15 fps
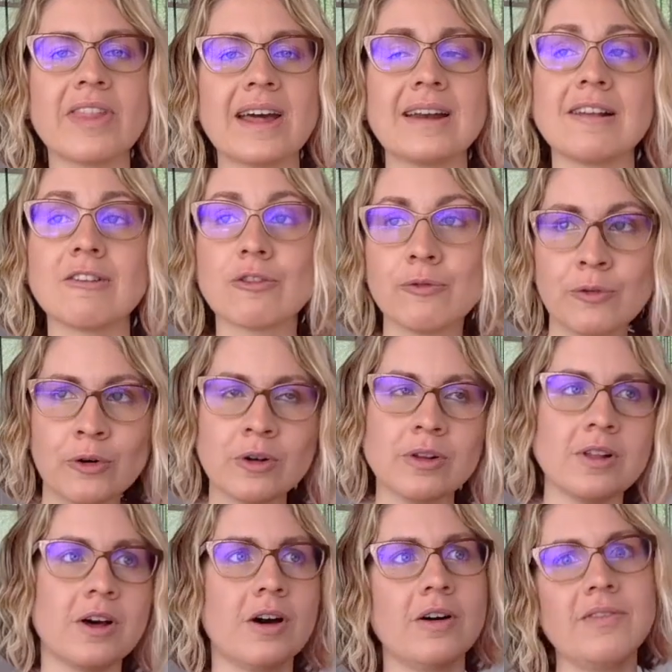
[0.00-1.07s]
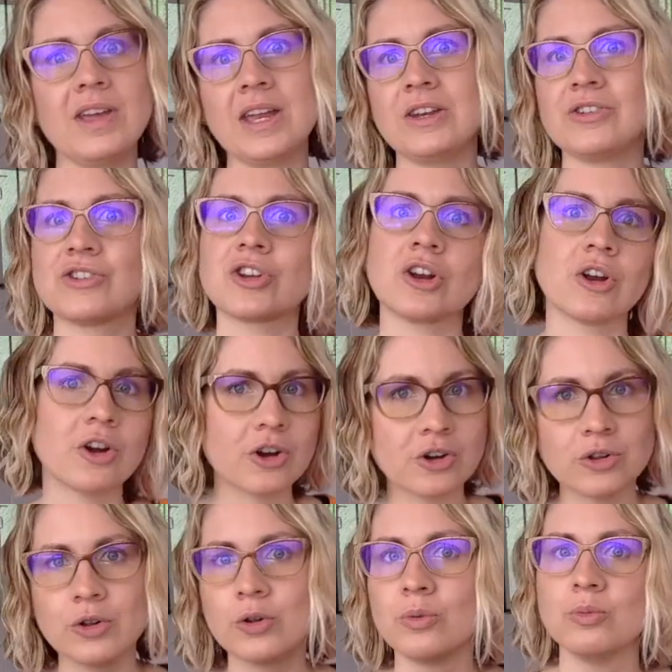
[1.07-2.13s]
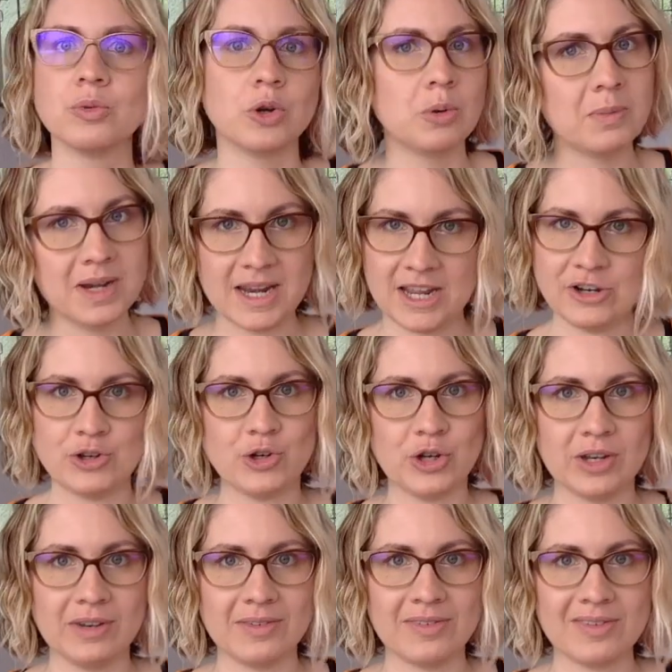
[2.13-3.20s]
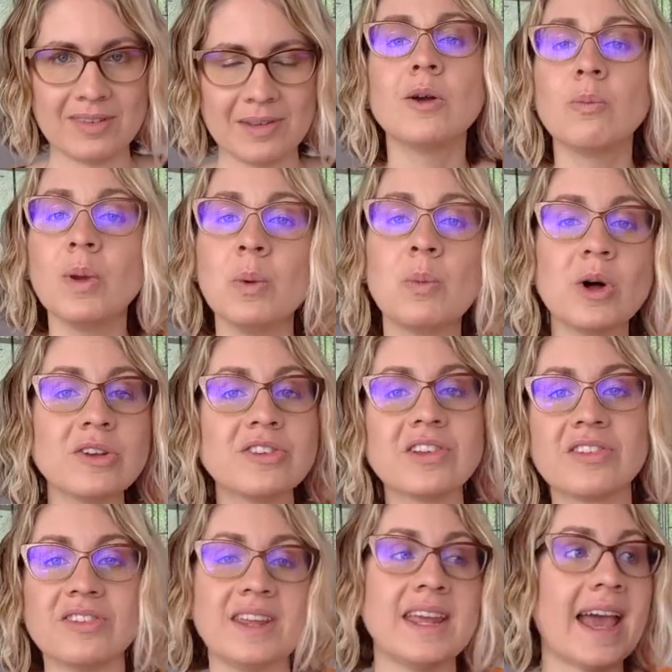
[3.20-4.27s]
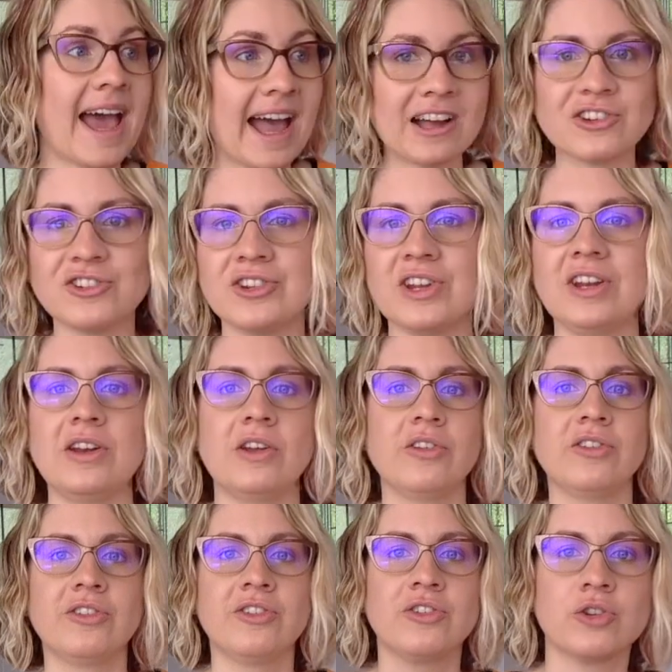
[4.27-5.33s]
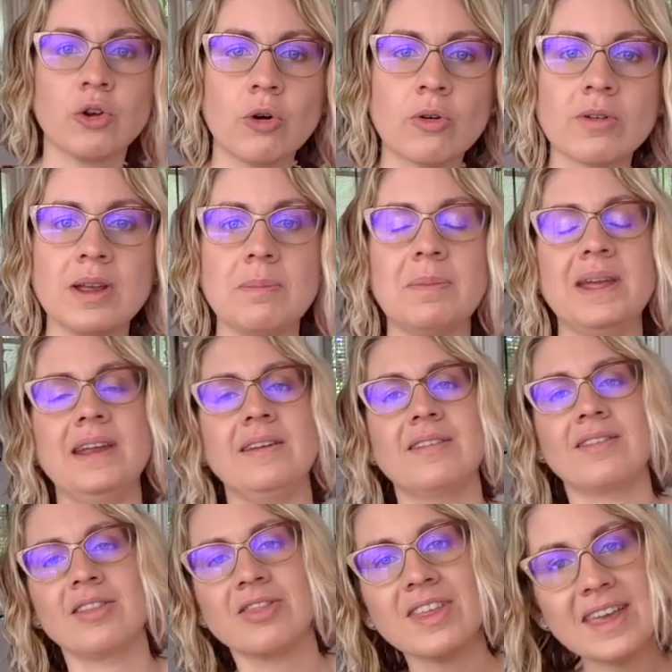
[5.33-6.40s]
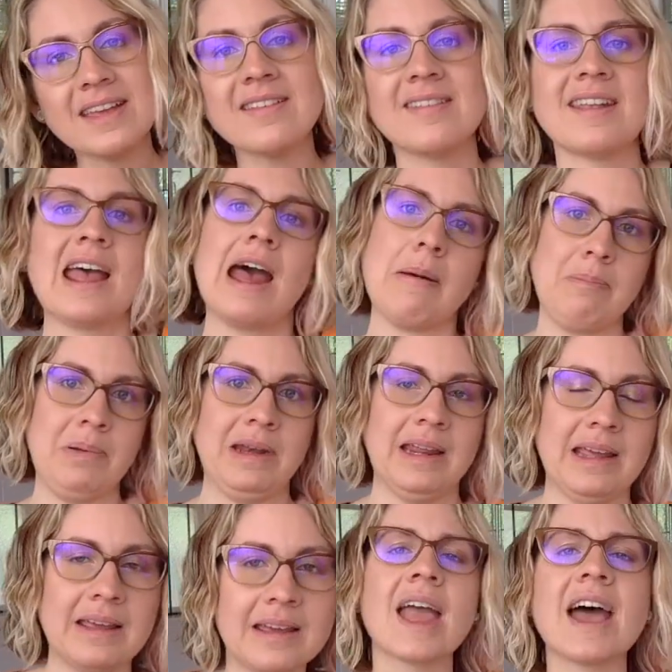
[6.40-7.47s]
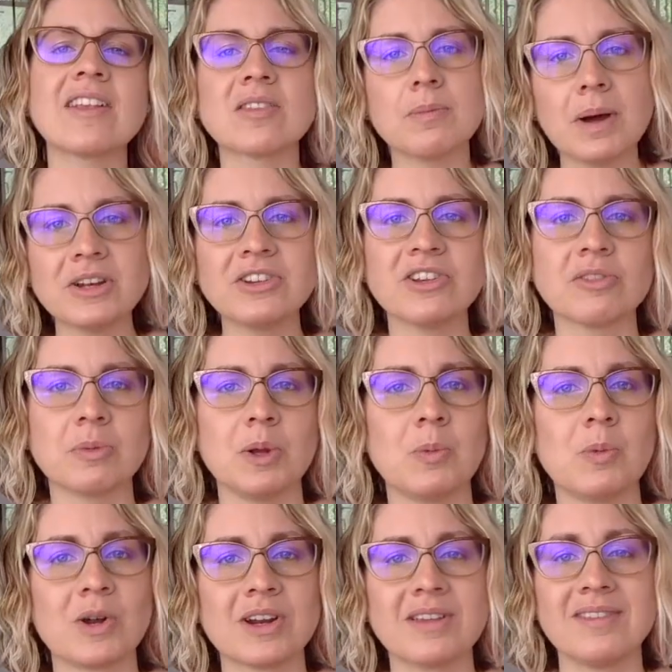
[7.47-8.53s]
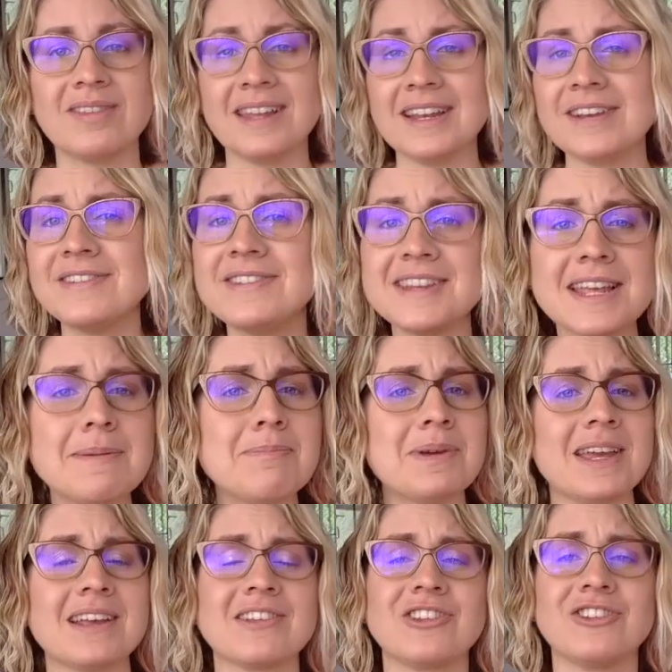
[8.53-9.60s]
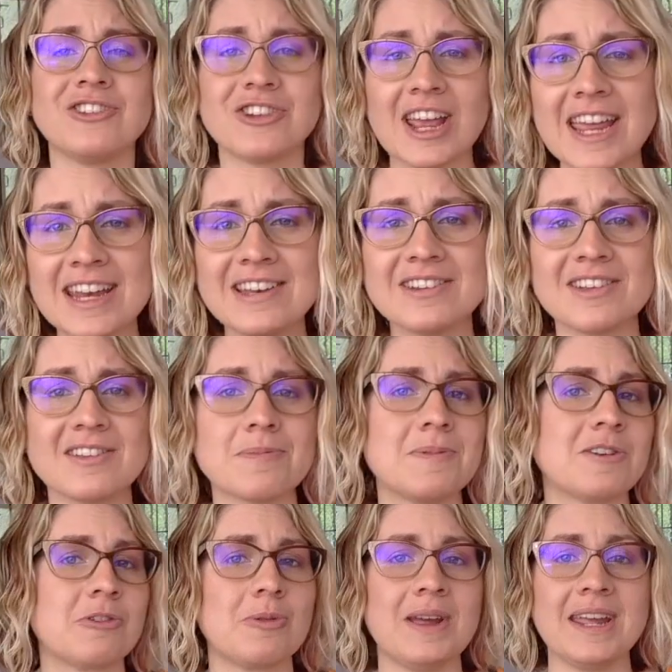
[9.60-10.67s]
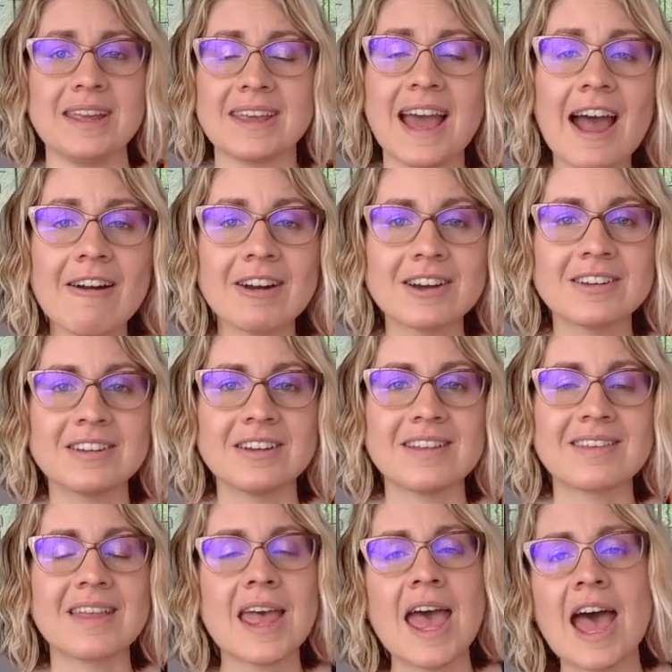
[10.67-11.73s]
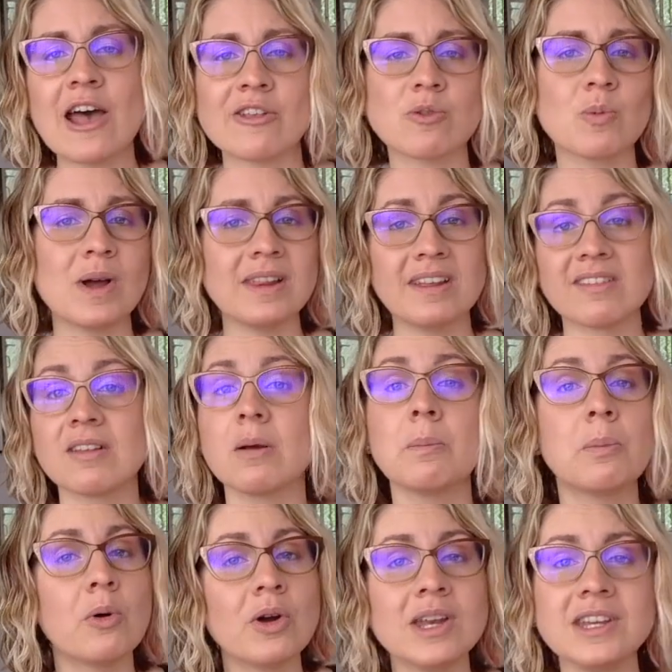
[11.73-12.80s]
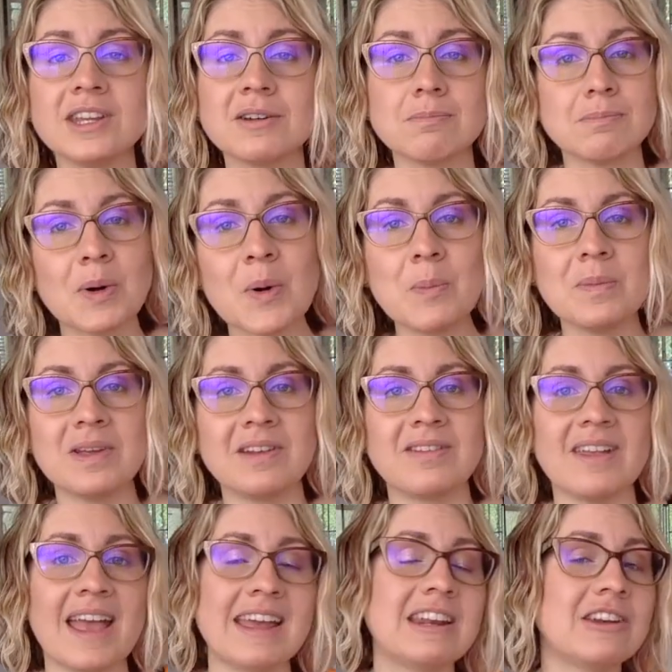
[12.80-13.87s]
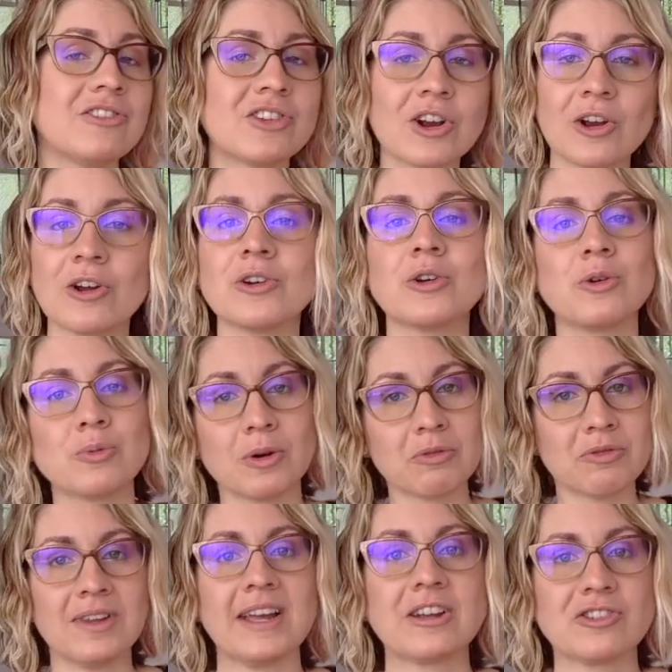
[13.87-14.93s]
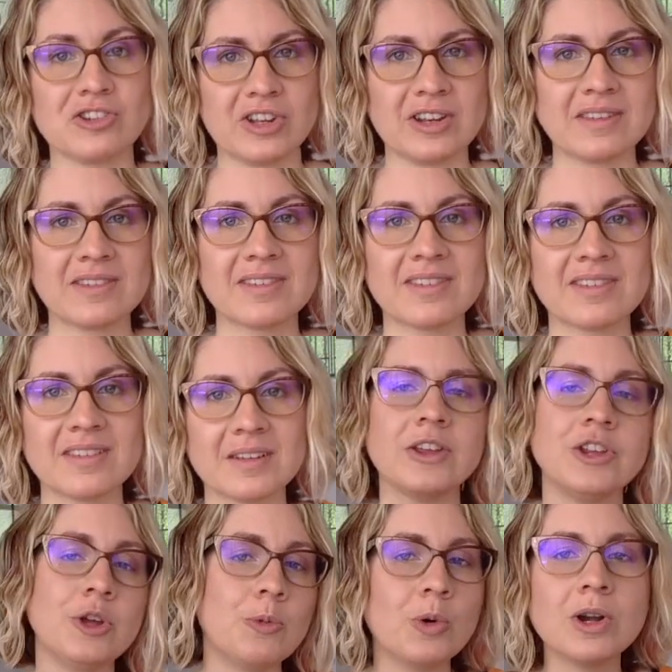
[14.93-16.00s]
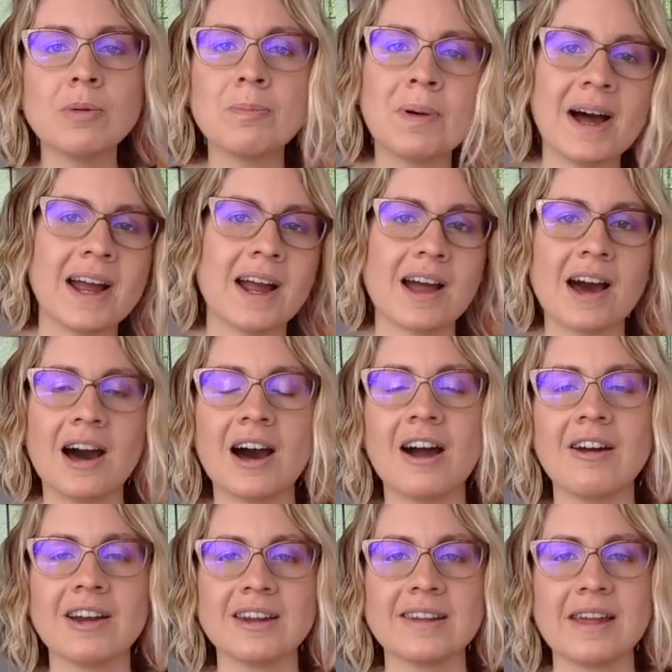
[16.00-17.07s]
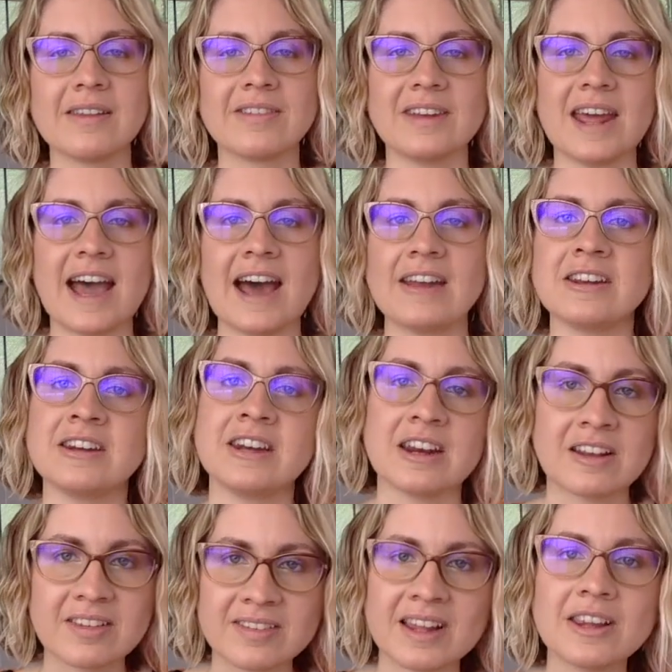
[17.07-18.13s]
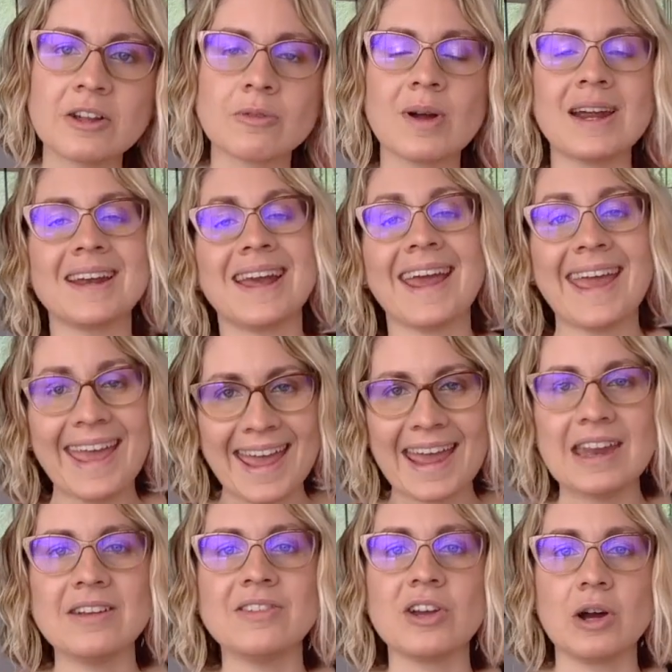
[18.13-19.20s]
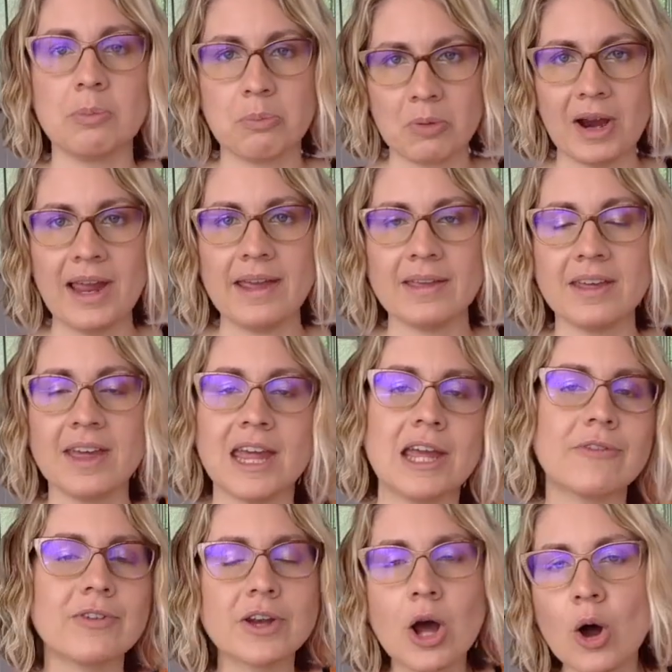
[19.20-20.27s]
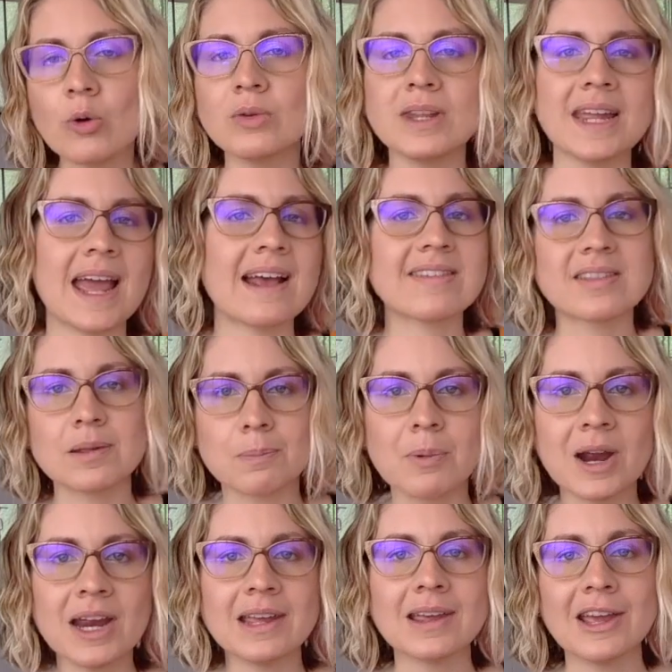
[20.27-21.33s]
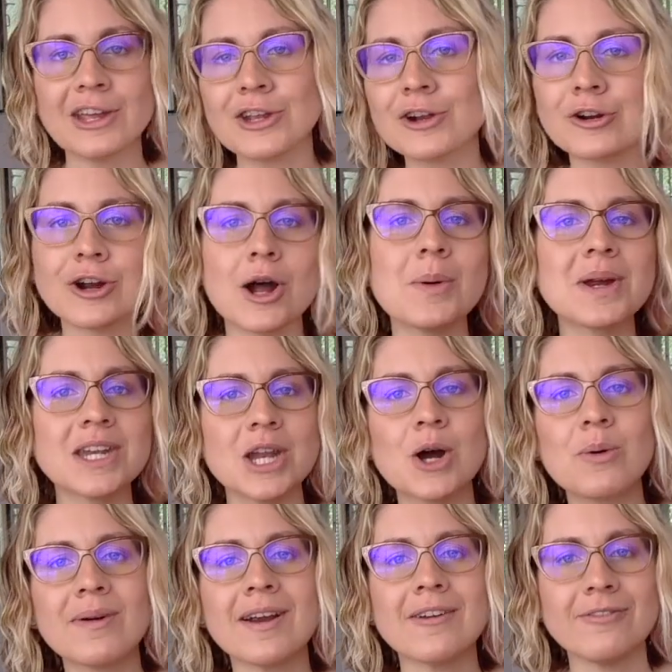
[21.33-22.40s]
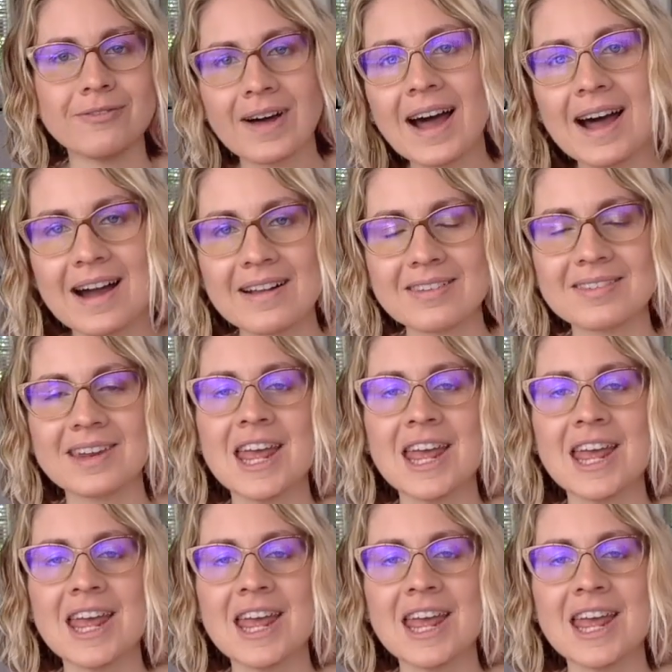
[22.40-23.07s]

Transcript: that is full of internal ruminations. We want to see action, story beats, things happening, as much as we want to see deep exchanges between characters, as well as poignant moments and internal reflections. You wouldn't buy a car unless it had an accelerator and a brake. If it only has the brake, you're going nowhere fast.